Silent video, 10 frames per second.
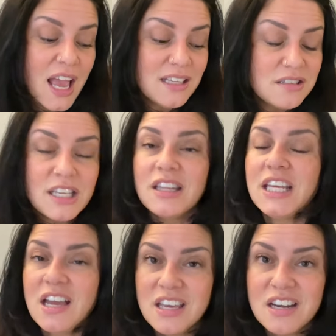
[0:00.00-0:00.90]
And
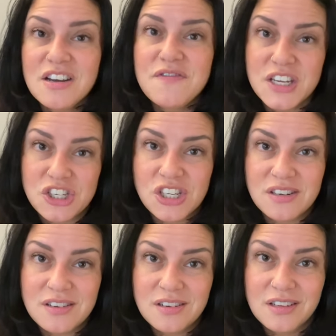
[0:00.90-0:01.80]
suddenly I get an
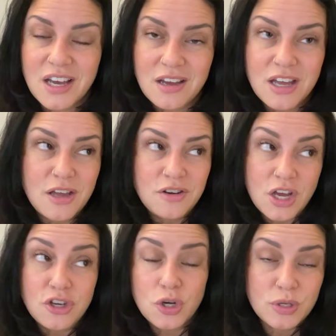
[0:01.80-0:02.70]
eviction,
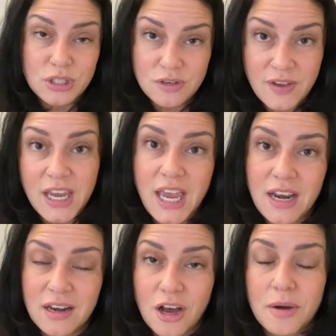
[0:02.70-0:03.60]
a notice to
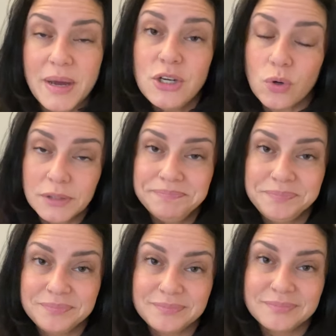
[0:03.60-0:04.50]
vacate on my door.
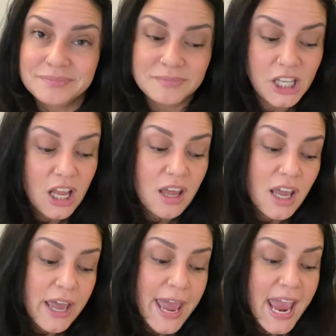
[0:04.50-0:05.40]

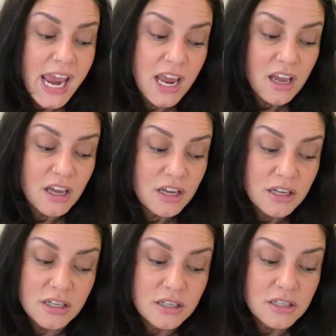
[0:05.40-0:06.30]

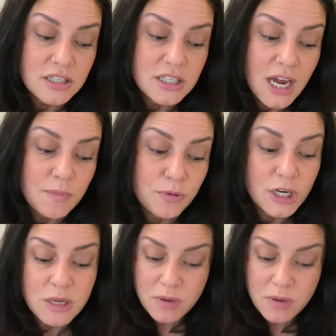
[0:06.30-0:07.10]
and I pretty